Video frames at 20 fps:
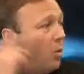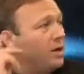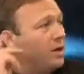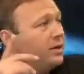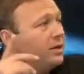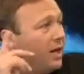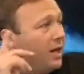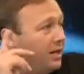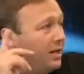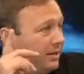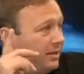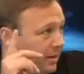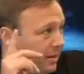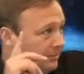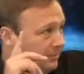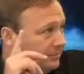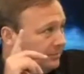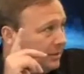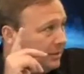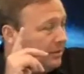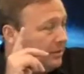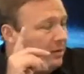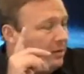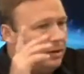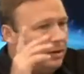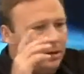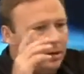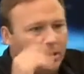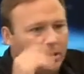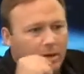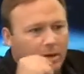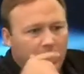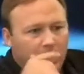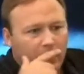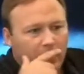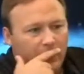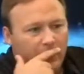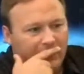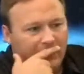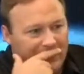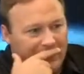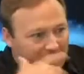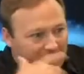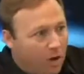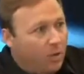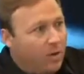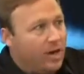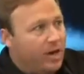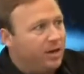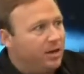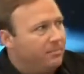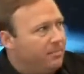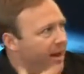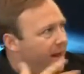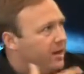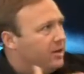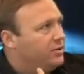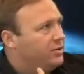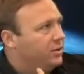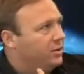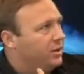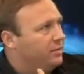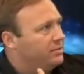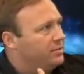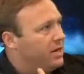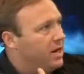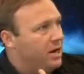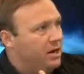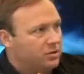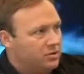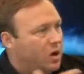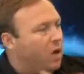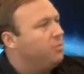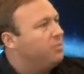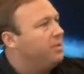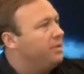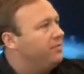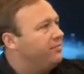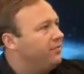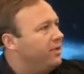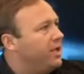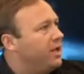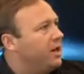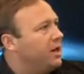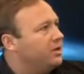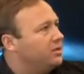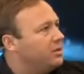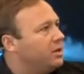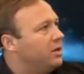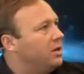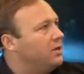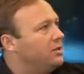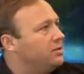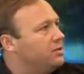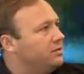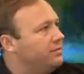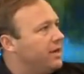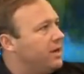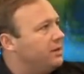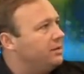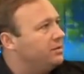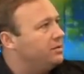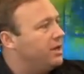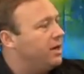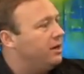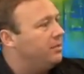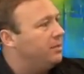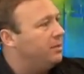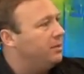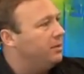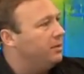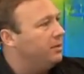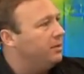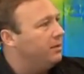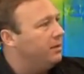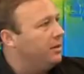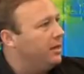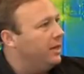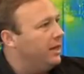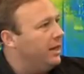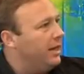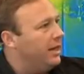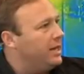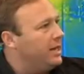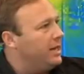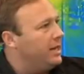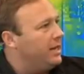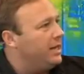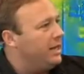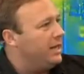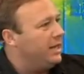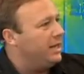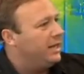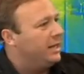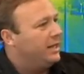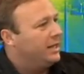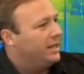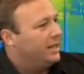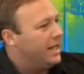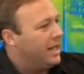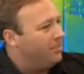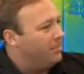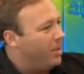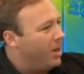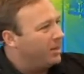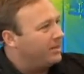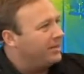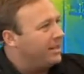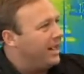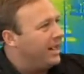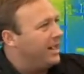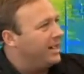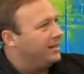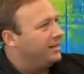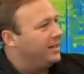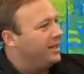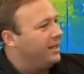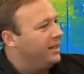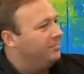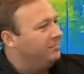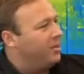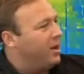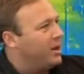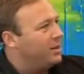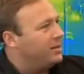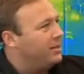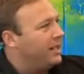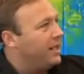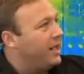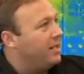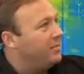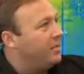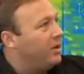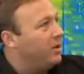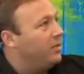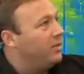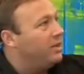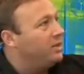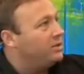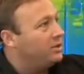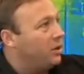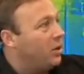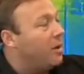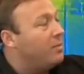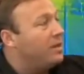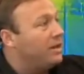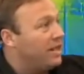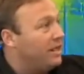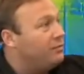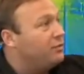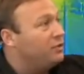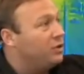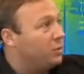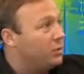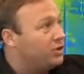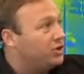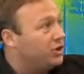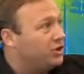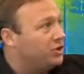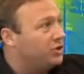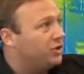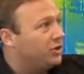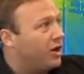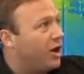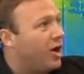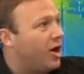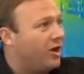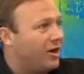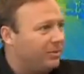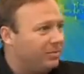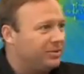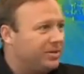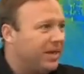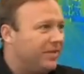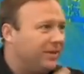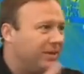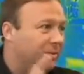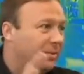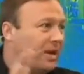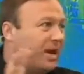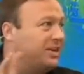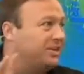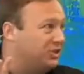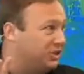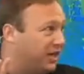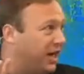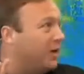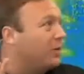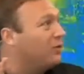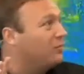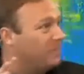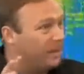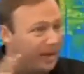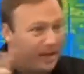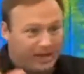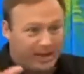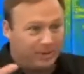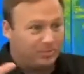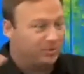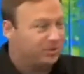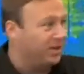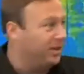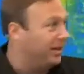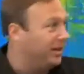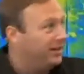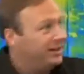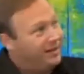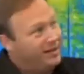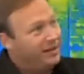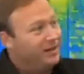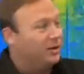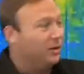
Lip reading: one gun there. And I go in and the manager comes down. He goes, "Oh, I'm a big fan. I saw you on the surveillance camera." And then I bought the handgun, bought the ammo, and then he said, "Oh, I'm going to give it to you once you get to your car." And I think they were kind of scared of me, like I was going to